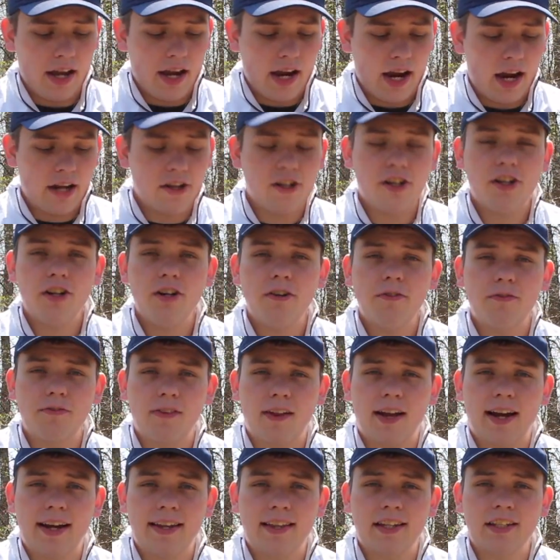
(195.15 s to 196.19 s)
and you do
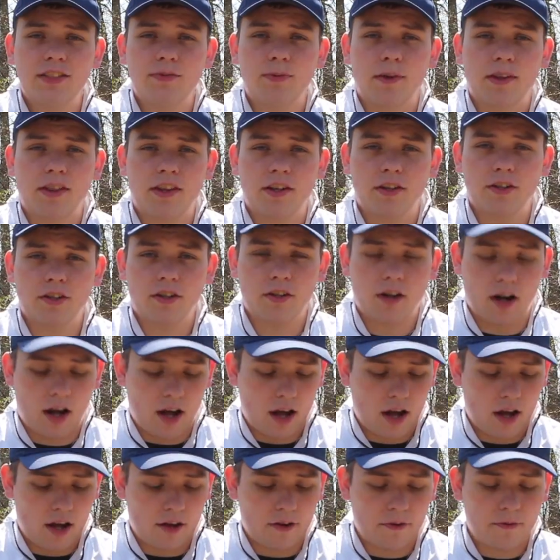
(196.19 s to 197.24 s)
fly this with your
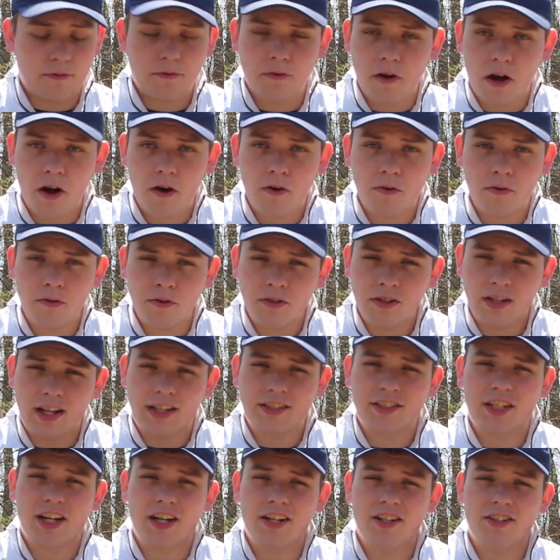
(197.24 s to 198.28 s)
phone.
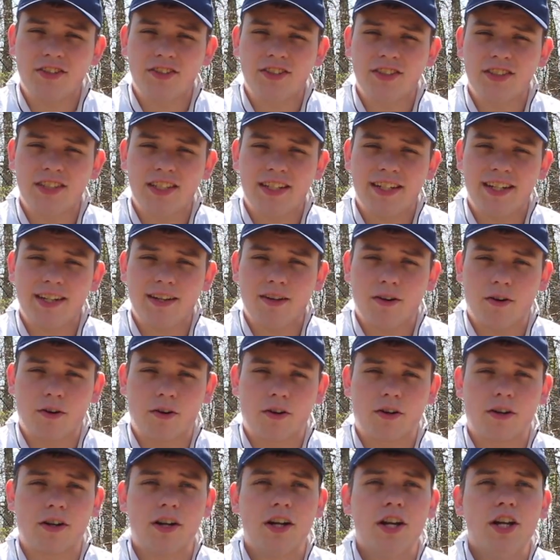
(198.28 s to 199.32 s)
That's how you see
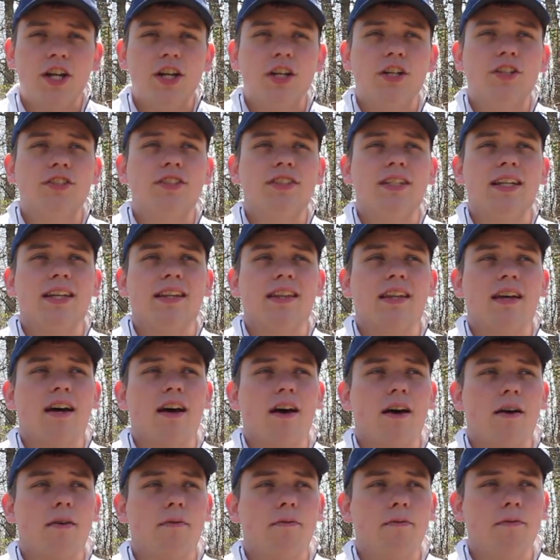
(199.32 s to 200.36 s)

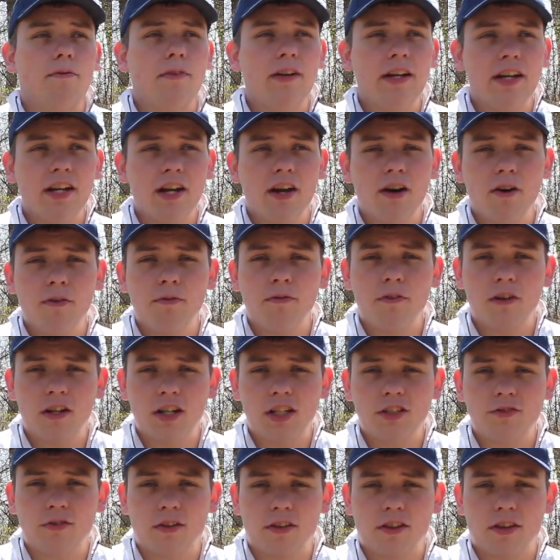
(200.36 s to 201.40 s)
the video
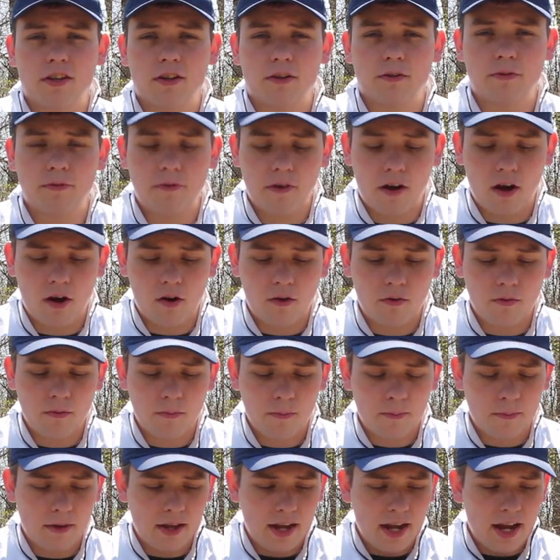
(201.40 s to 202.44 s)
footage with your phone,
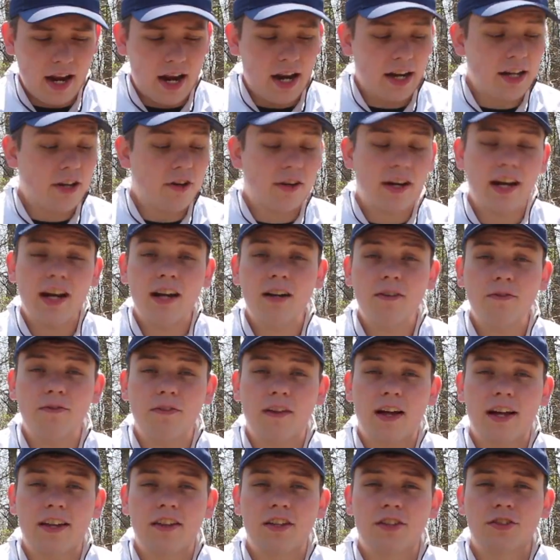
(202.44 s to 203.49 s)
and you can
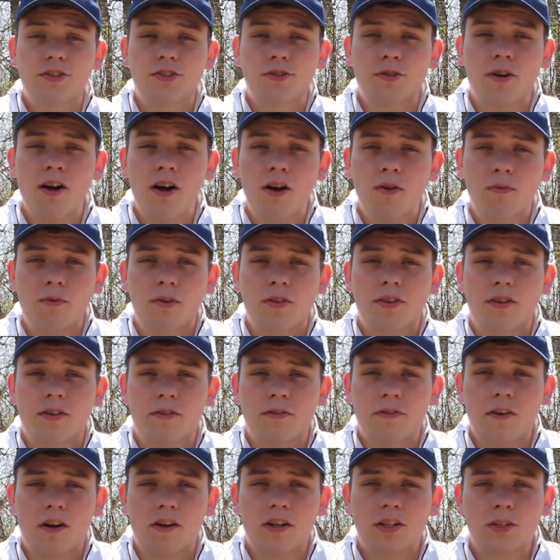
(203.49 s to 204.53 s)
fly the drone with your
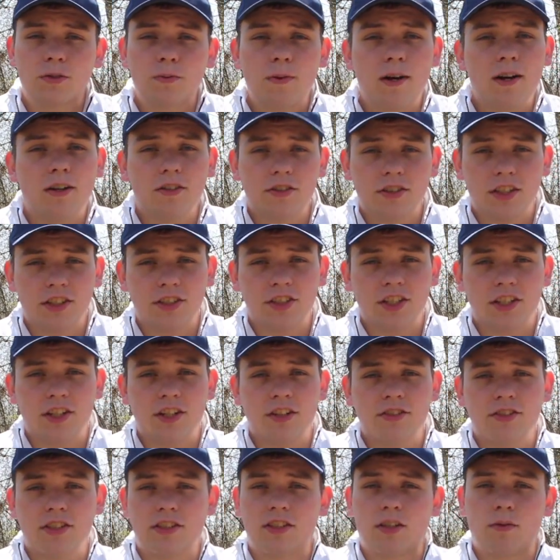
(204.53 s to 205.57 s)
phone as well, since it
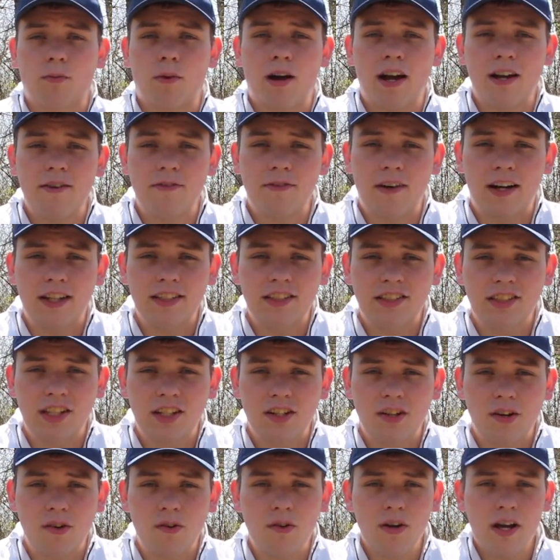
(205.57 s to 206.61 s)
uses a Wi-Fi
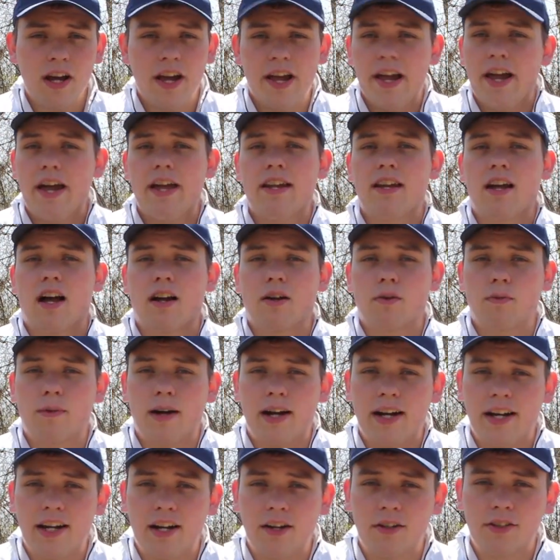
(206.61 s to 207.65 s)
signal and not a
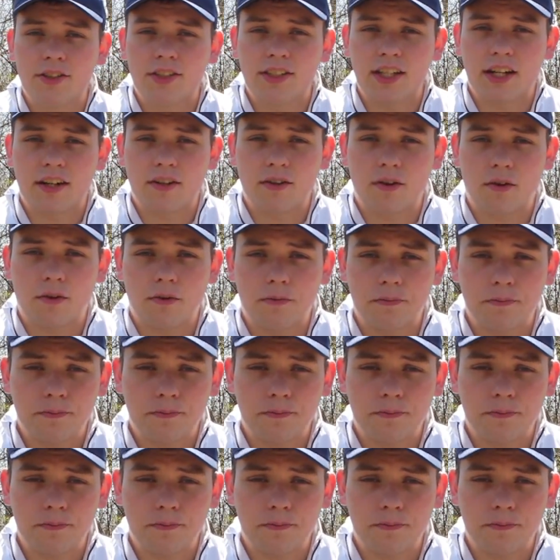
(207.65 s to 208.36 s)
radio signal.